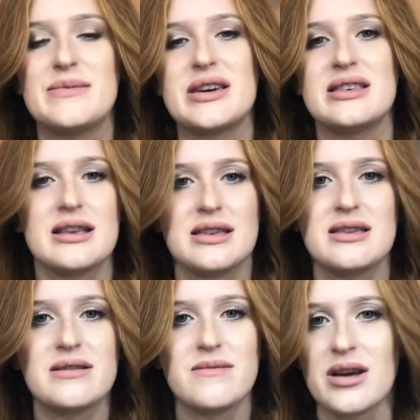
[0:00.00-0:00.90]
because
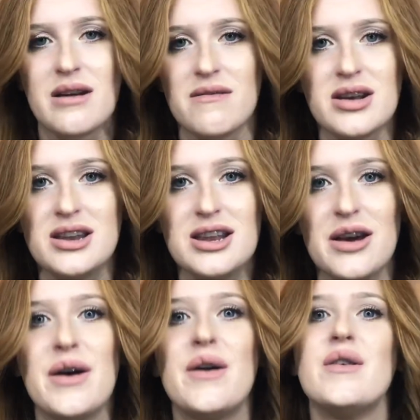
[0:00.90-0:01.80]
that's what I wanted to
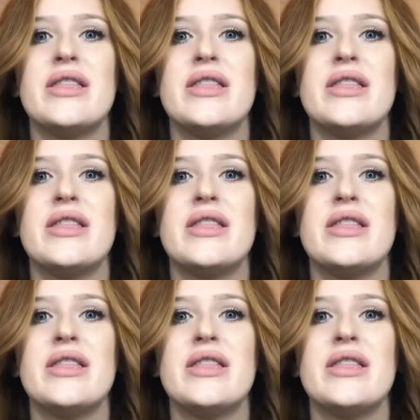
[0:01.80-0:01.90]
do.